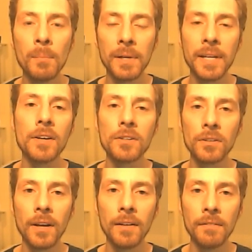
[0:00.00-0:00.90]

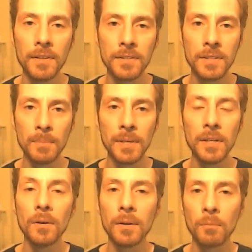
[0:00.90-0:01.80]
potential of the
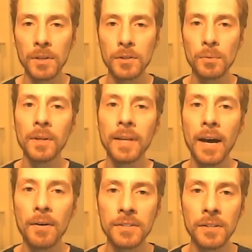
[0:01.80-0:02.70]
CPU. And what this will
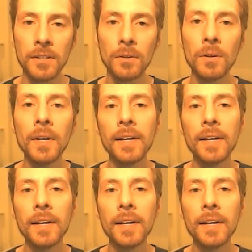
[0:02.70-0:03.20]
allow us to do